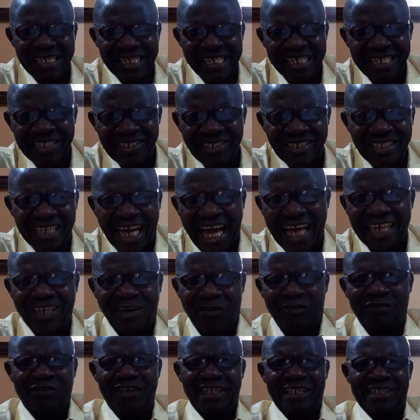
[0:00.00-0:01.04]
inside
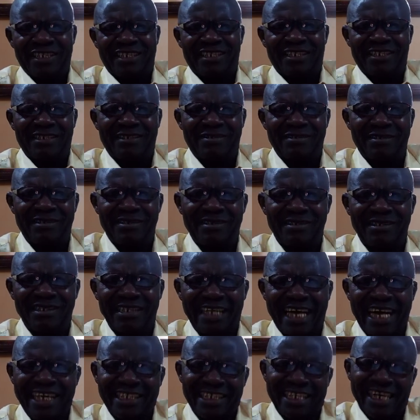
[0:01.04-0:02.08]
of it,
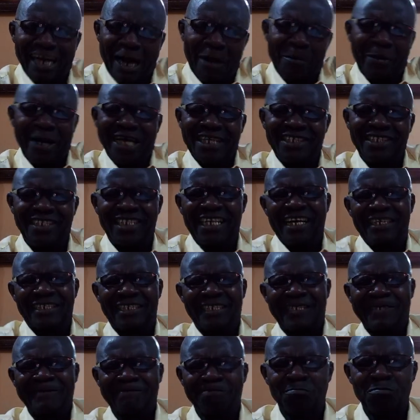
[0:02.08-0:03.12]
there's grammar inside.